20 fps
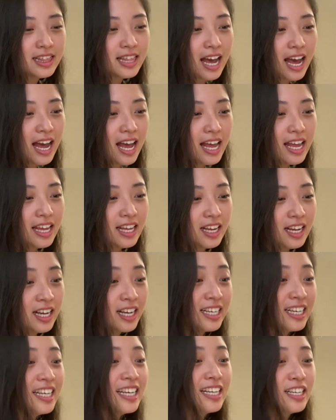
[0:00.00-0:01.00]
that
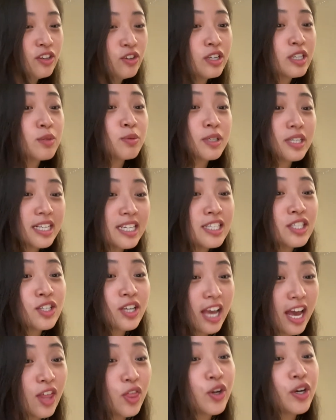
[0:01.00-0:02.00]
Honey and Eunice were in
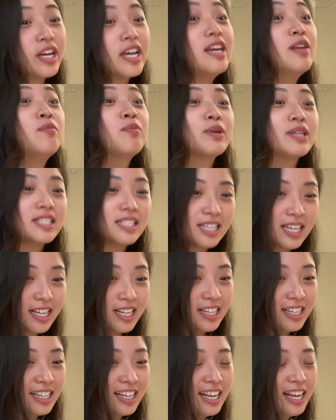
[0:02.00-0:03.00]
together in
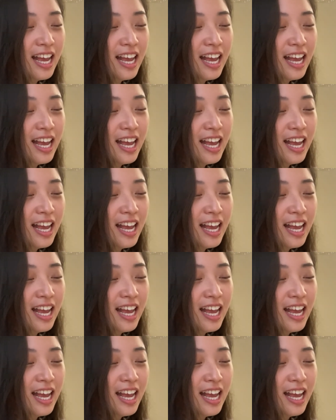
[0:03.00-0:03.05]
Brazil.